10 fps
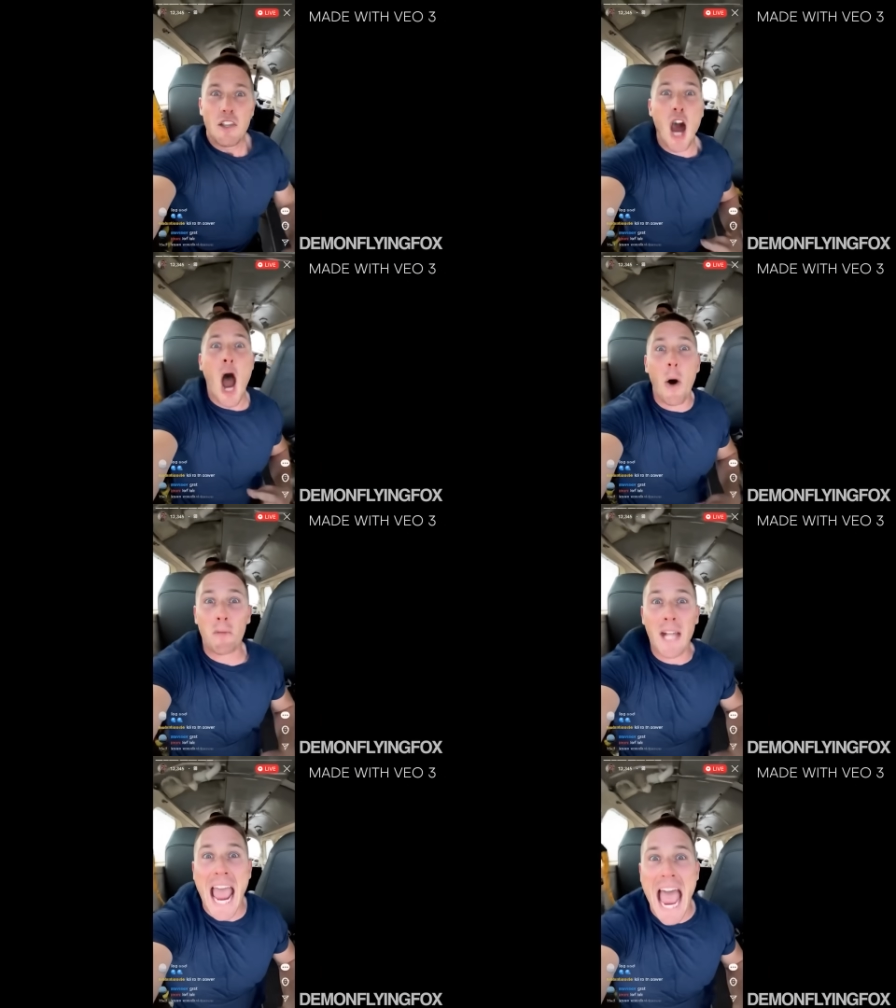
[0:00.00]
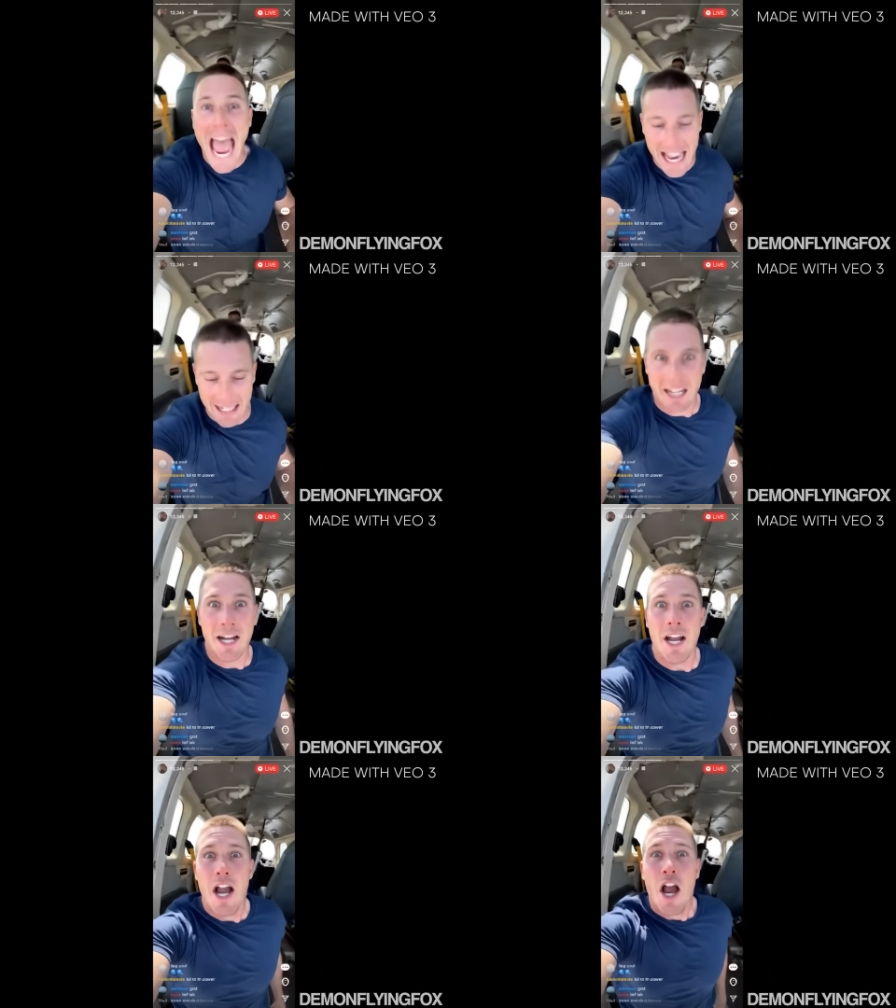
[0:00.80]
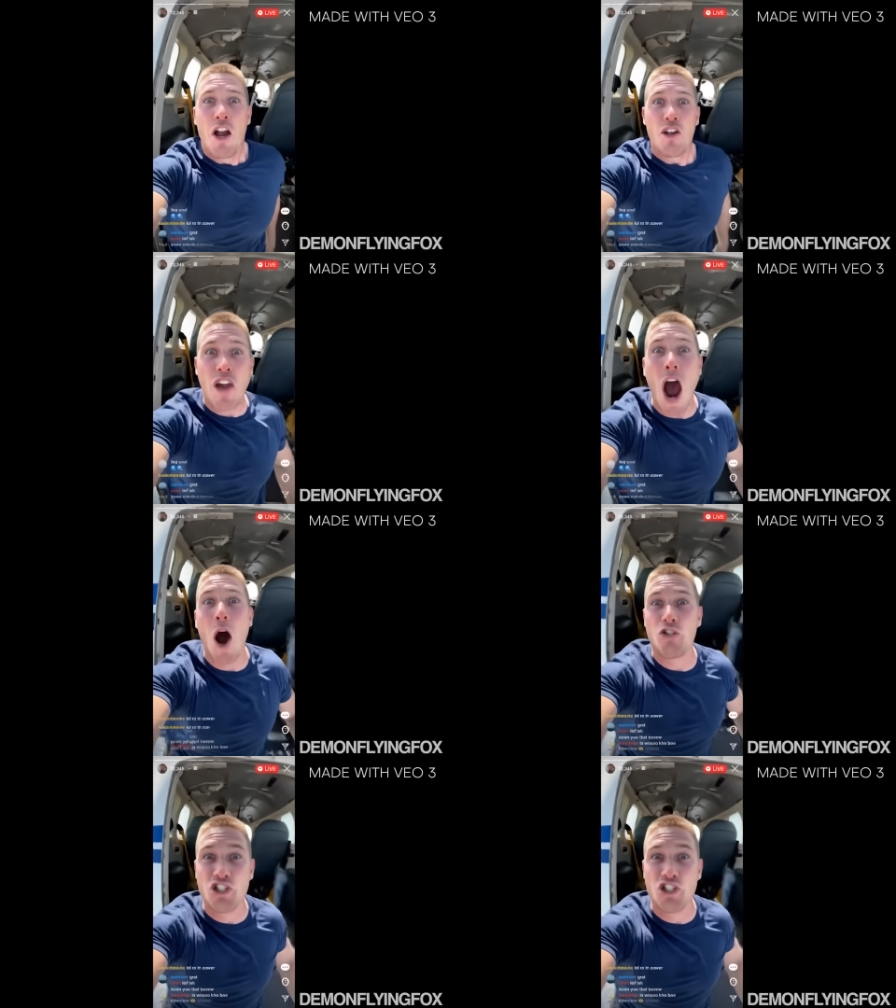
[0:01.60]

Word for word: No plan, no